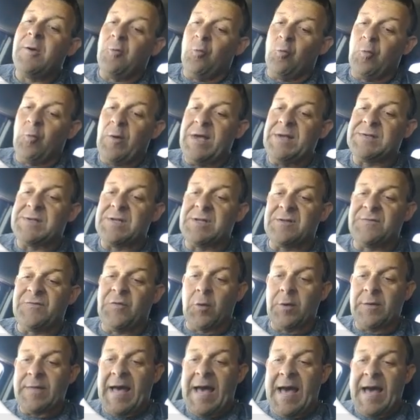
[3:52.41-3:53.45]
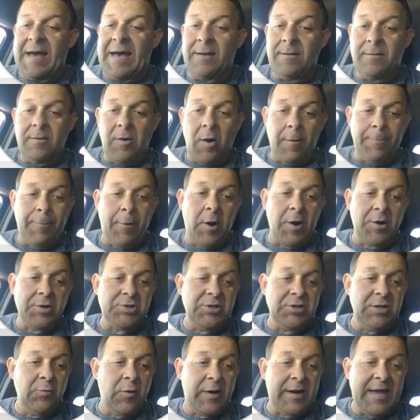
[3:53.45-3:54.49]
Reasons for that are
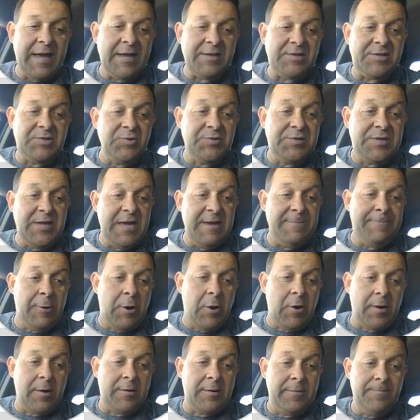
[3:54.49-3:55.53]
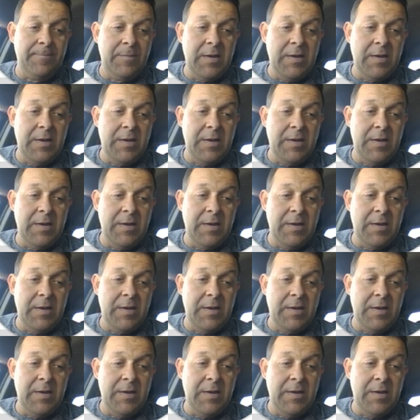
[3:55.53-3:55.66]
partially what answers D part.